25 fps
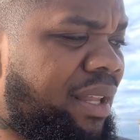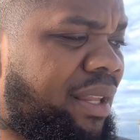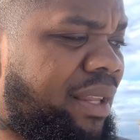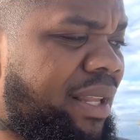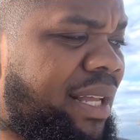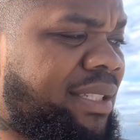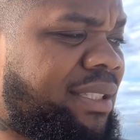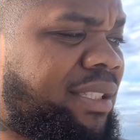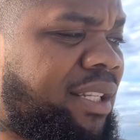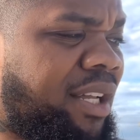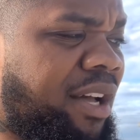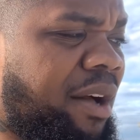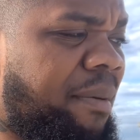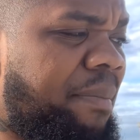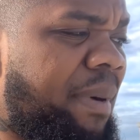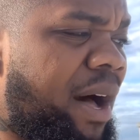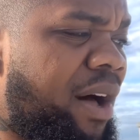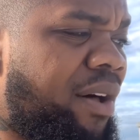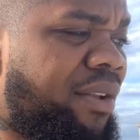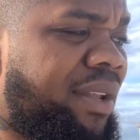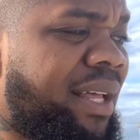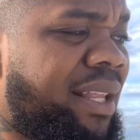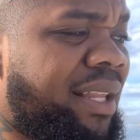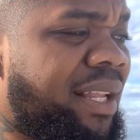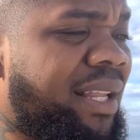Let's look at
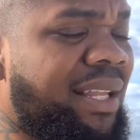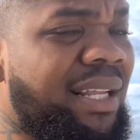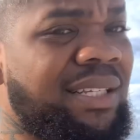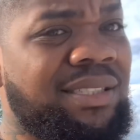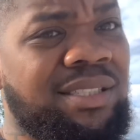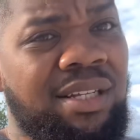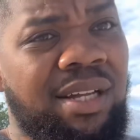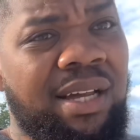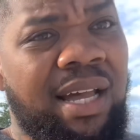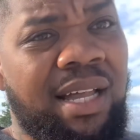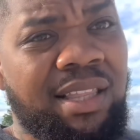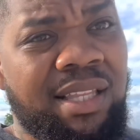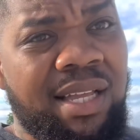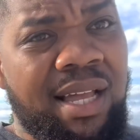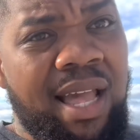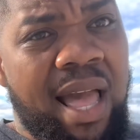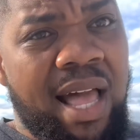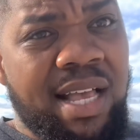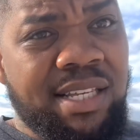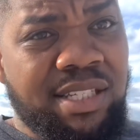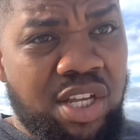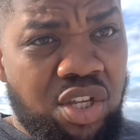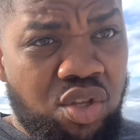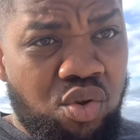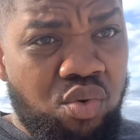the
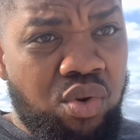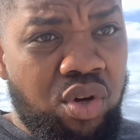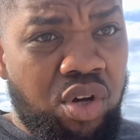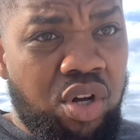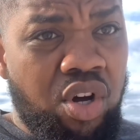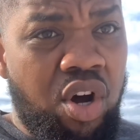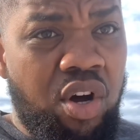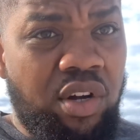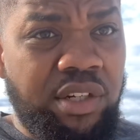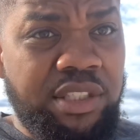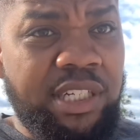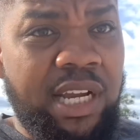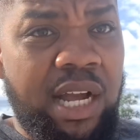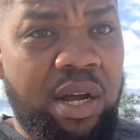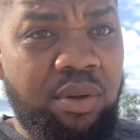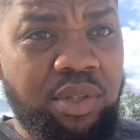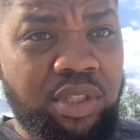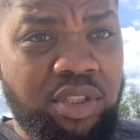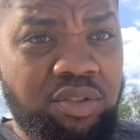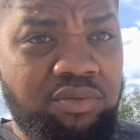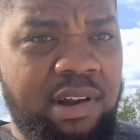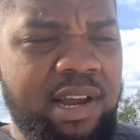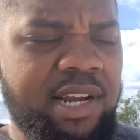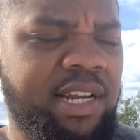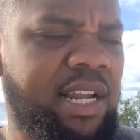guys that you could call
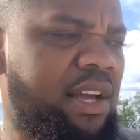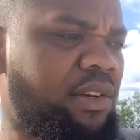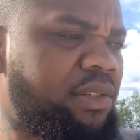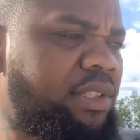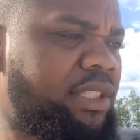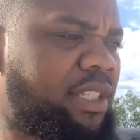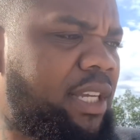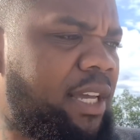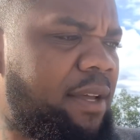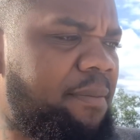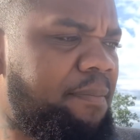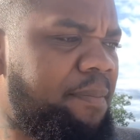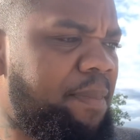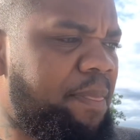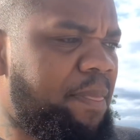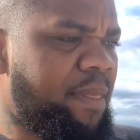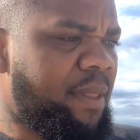childish right now, Skip.